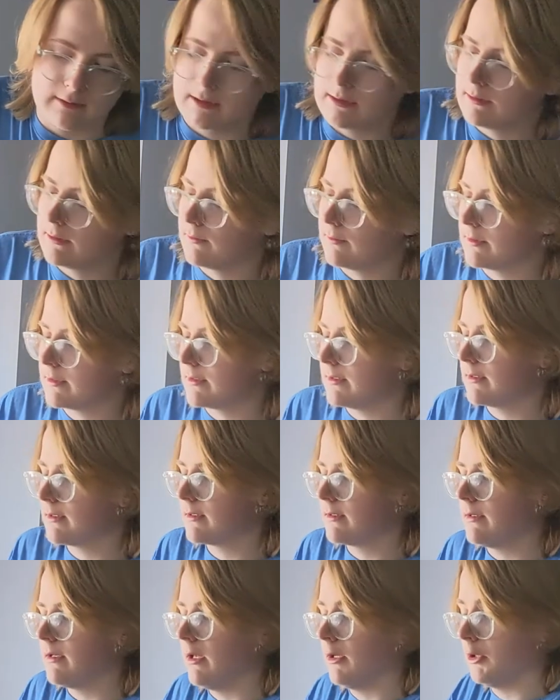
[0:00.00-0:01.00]
That there was
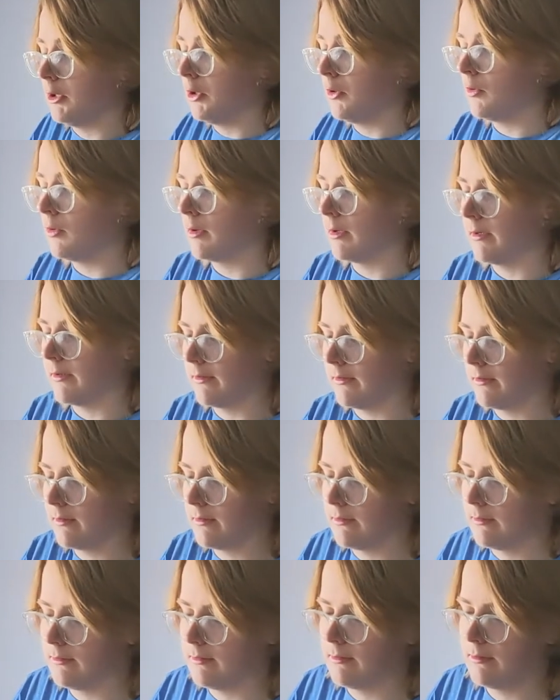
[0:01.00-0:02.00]
this allure,
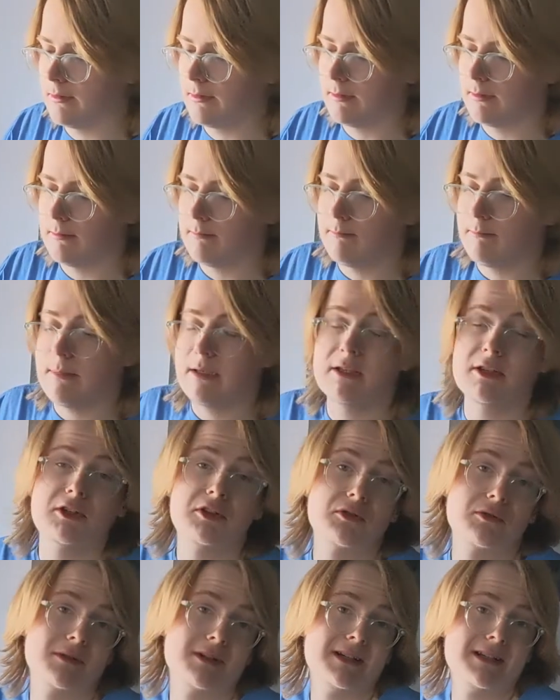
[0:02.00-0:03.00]

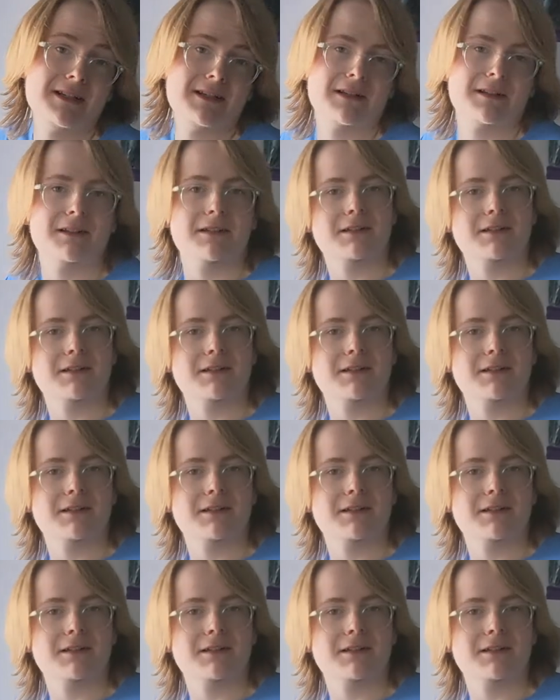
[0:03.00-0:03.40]
mystery,